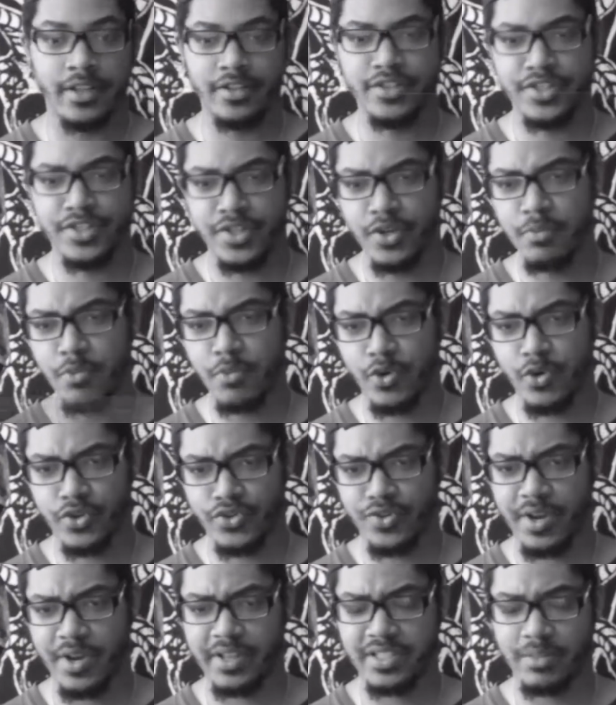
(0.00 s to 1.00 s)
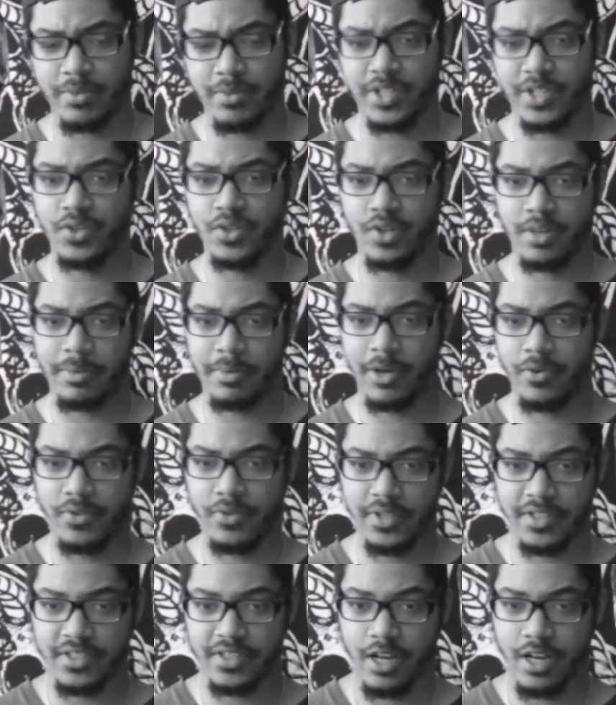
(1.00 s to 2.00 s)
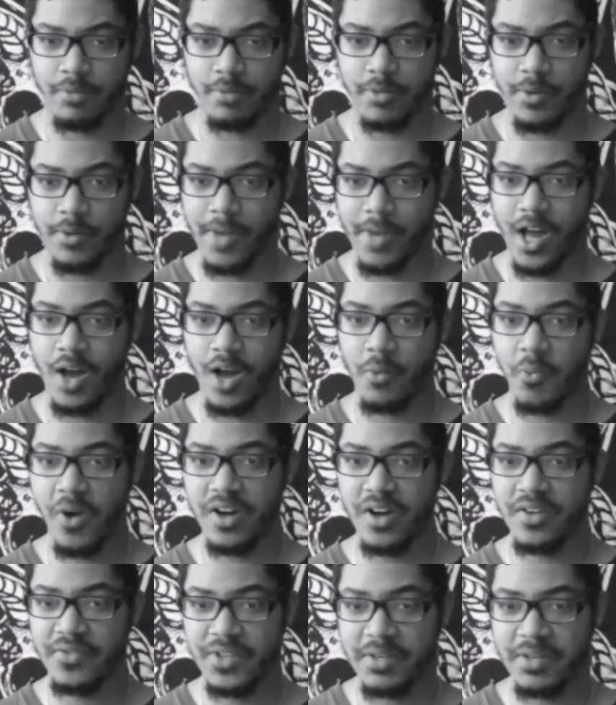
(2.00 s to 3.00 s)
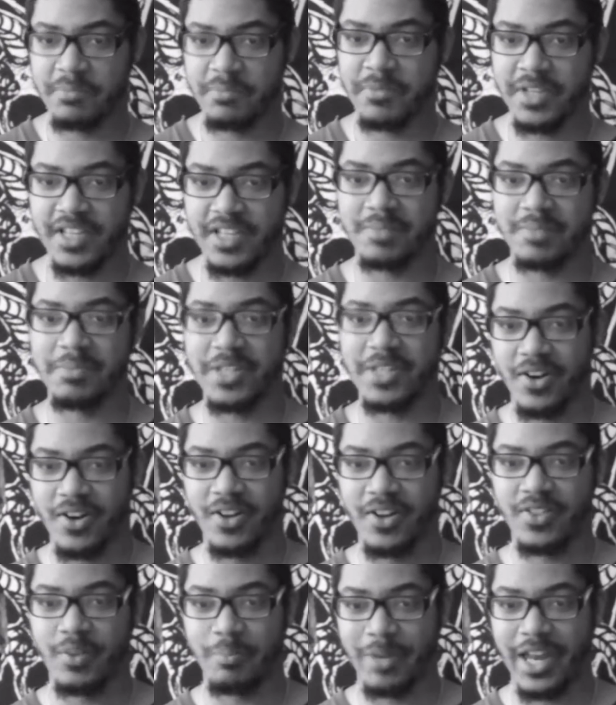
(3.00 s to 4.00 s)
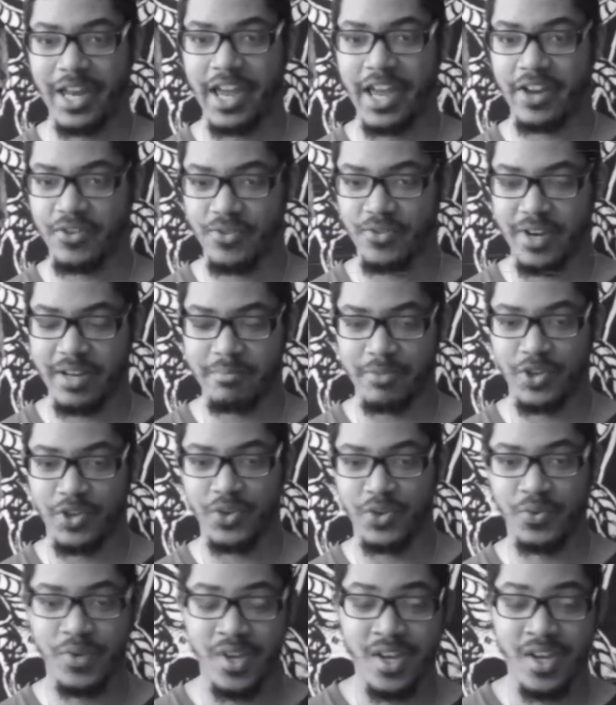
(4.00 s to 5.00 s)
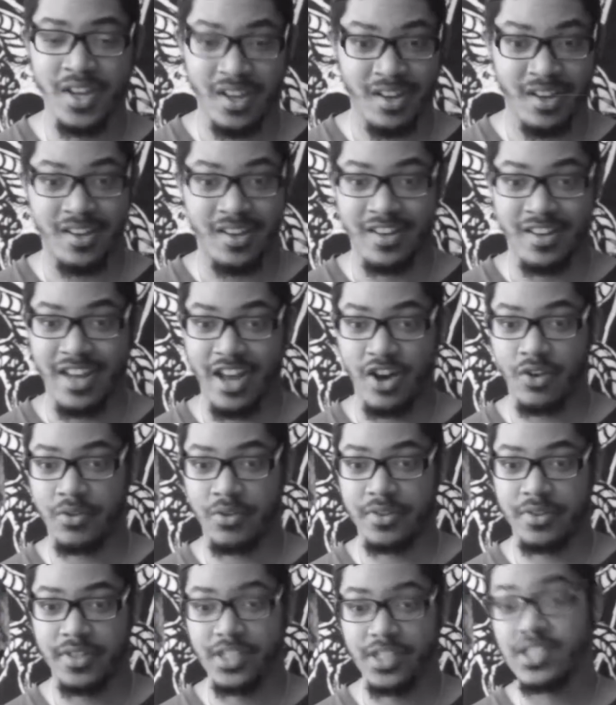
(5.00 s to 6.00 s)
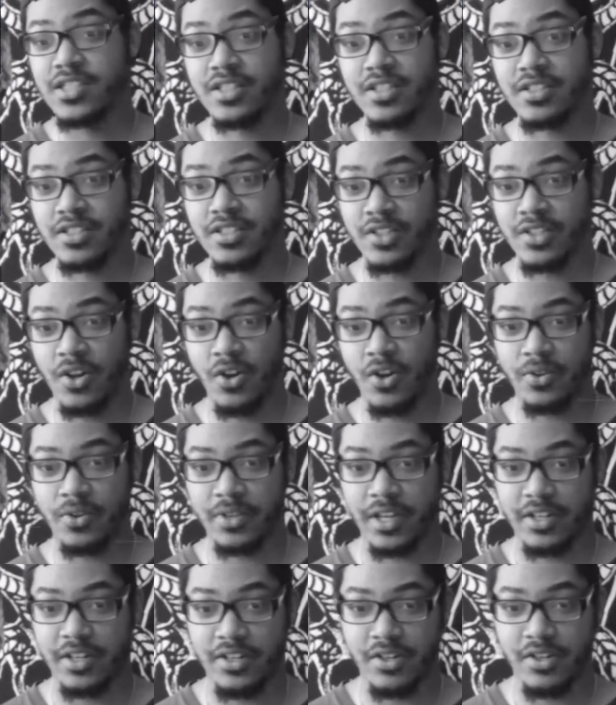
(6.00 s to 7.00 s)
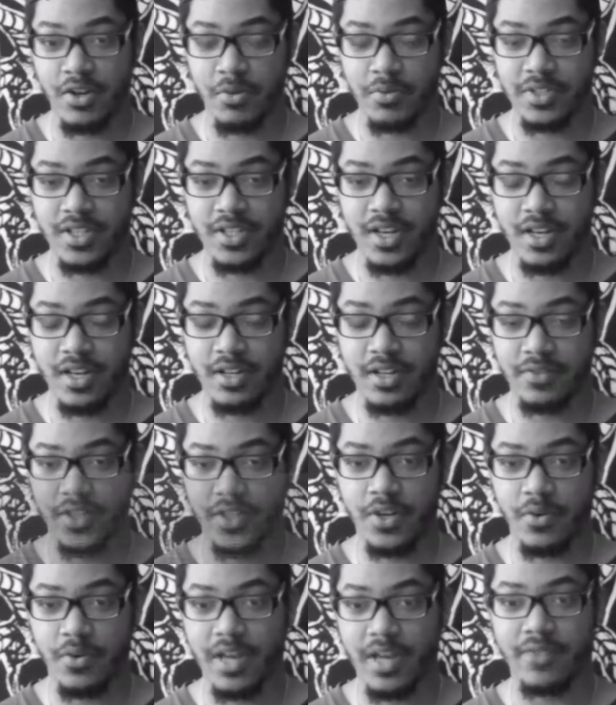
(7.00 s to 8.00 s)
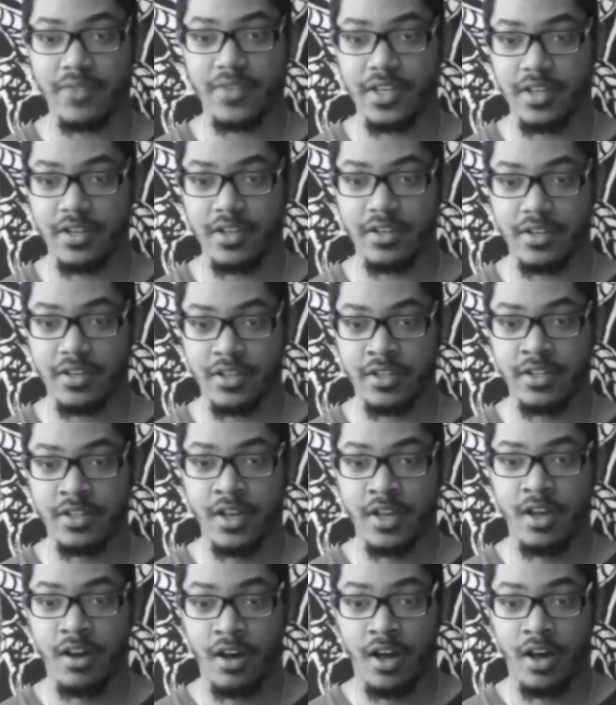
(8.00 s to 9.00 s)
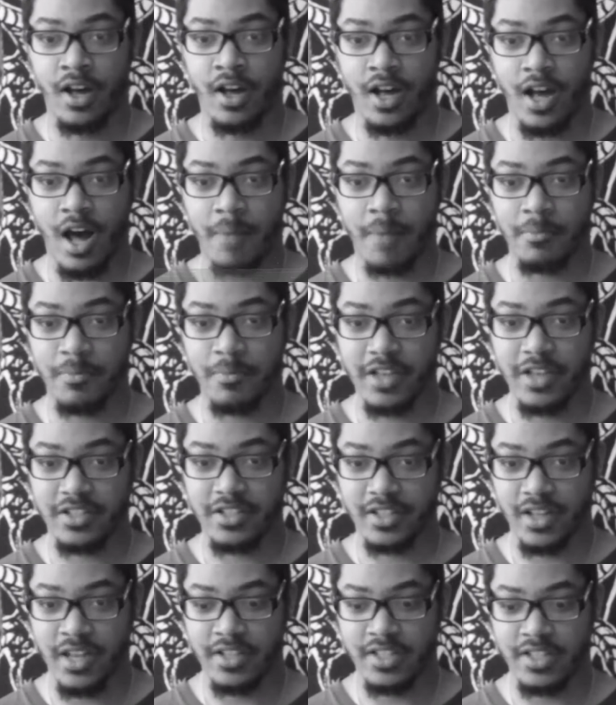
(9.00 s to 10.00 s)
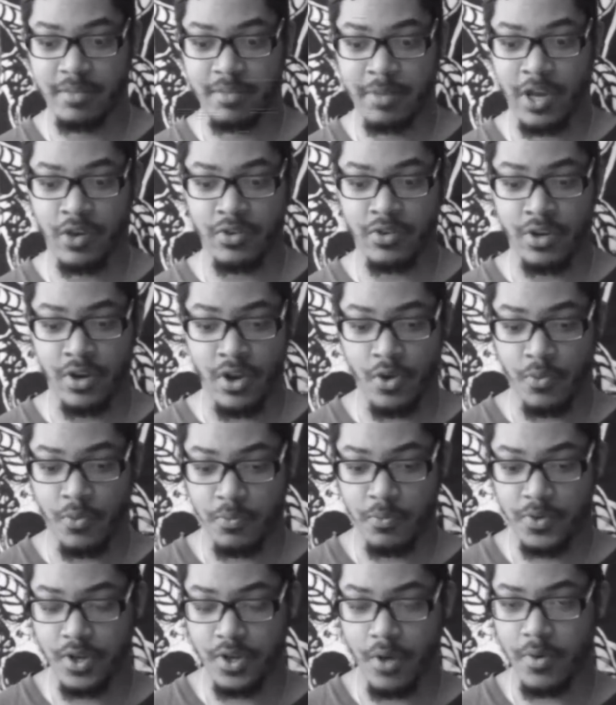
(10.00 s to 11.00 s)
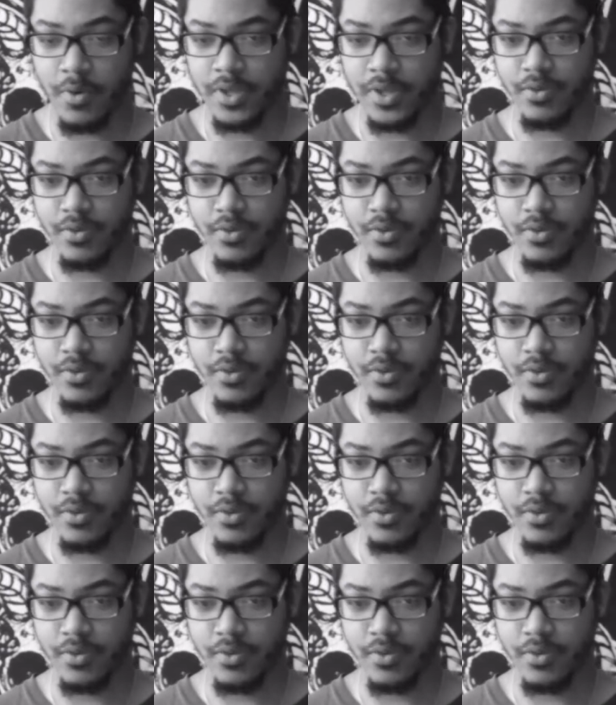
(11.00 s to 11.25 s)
there's 2 more tracks I want to talk about on this album. One of them is Beyond the Black Rainbow. Now, this is a song that, you know, is kind of, you know, heavy-hitting. Basically, it's about, you know, going